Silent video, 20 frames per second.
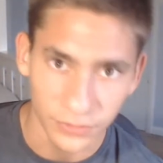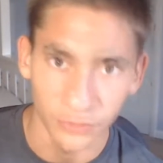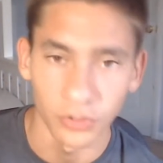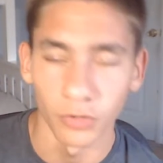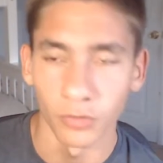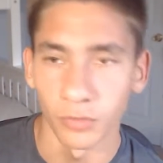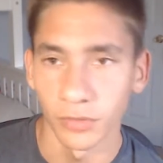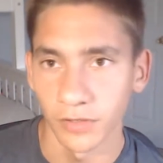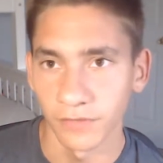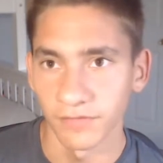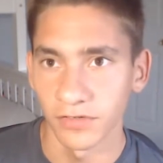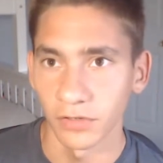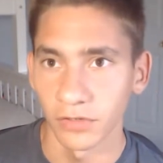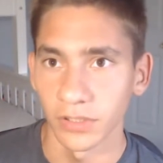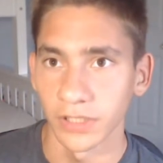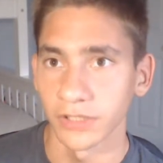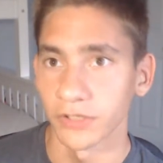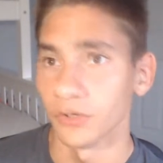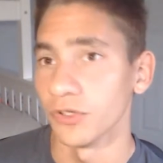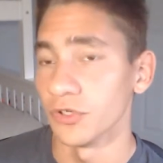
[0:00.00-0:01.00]
You don't want to feel
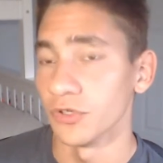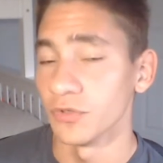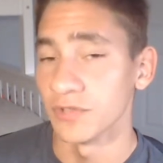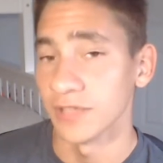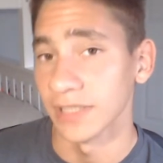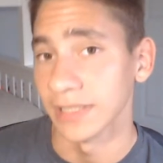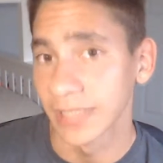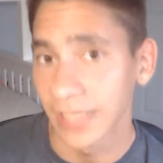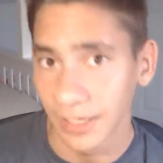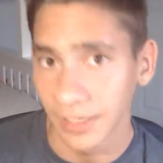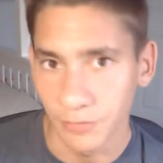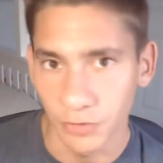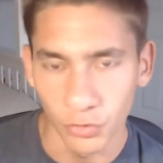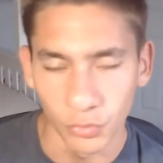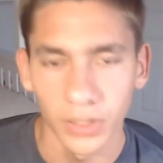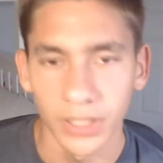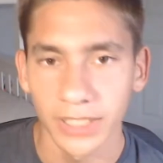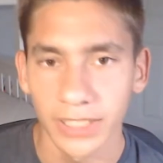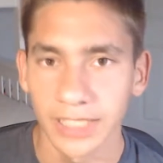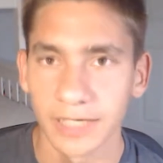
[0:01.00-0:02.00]
like you're using them. You
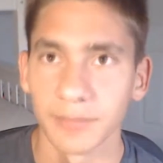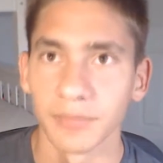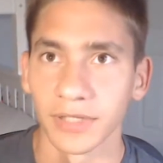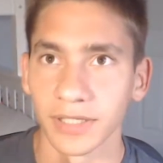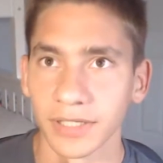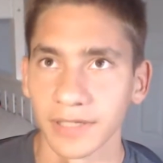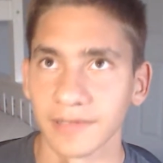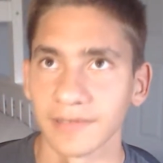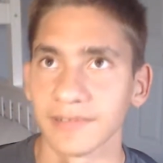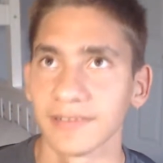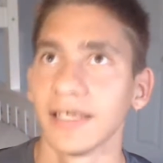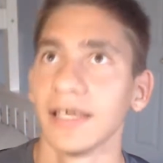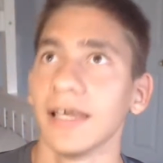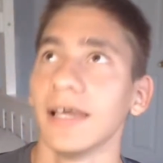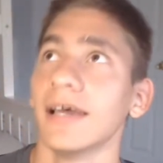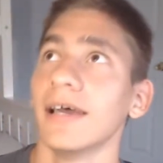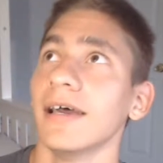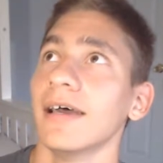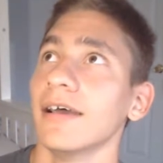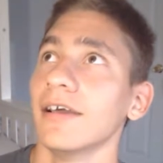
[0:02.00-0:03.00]
want to keep things
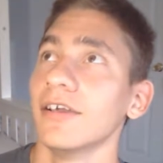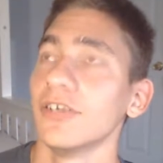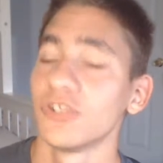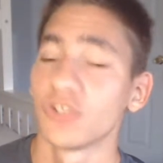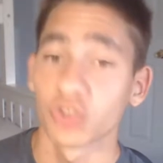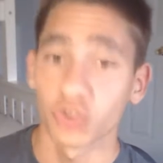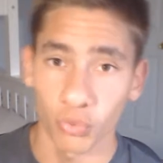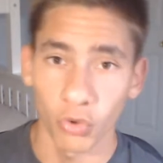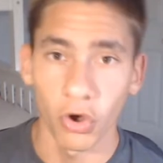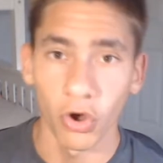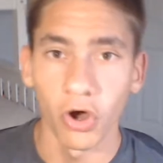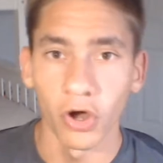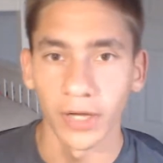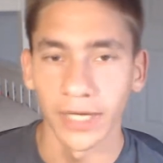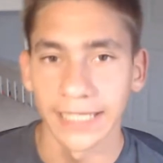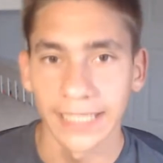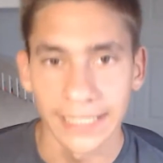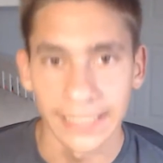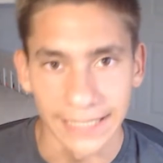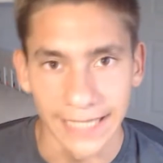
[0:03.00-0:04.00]
strong
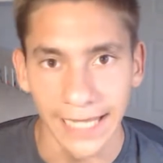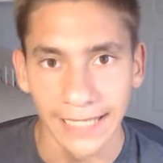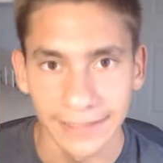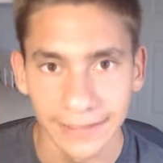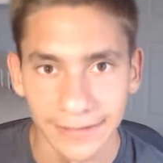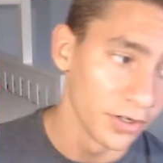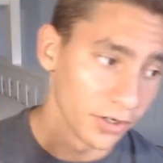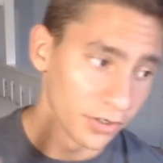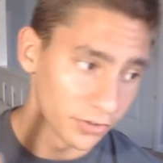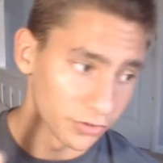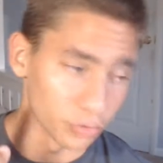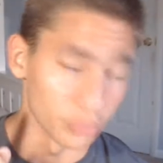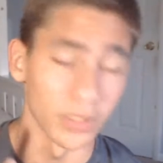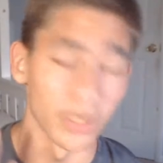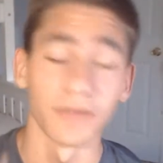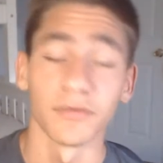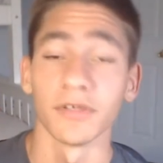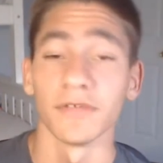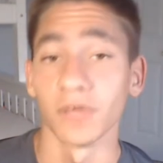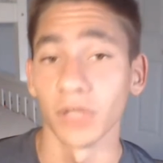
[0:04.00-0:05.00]
and connected, and do
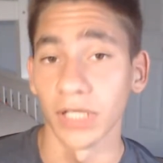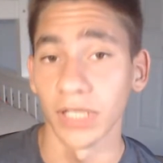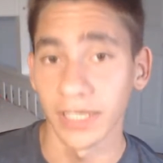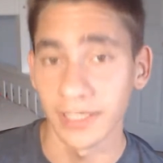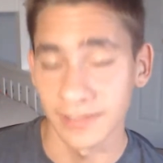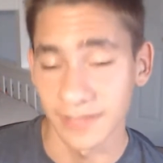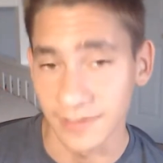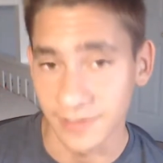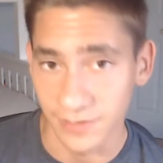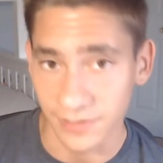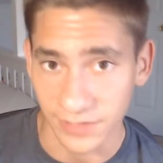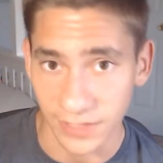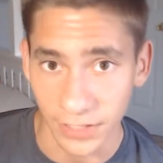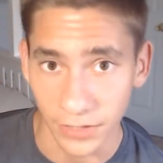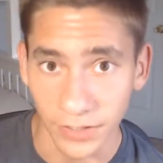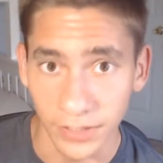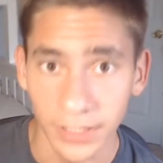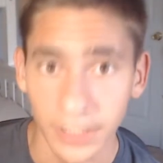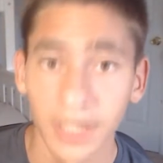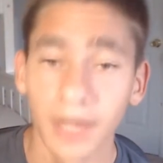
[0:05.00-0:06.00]
whatever you feel like is
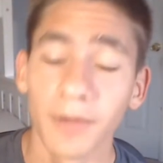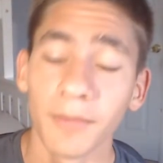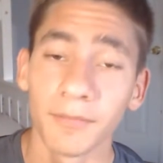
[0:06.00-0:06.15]
necessary.